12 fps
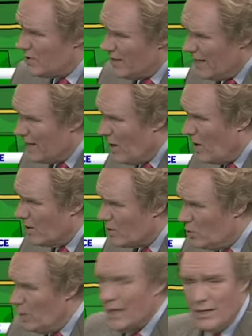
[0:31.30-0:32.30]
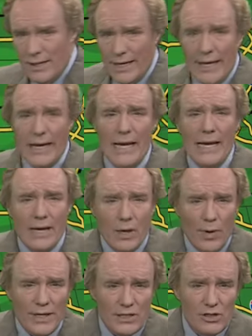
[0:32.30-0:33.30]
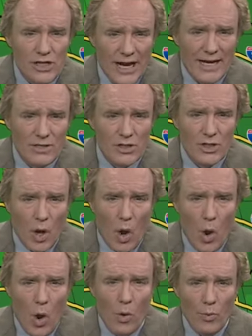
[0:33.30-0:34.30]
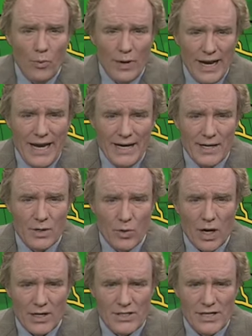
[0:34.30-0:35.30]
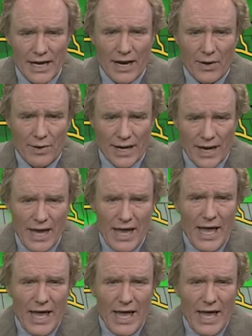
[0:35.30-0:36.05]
that are quickly going to change to all rain across the area.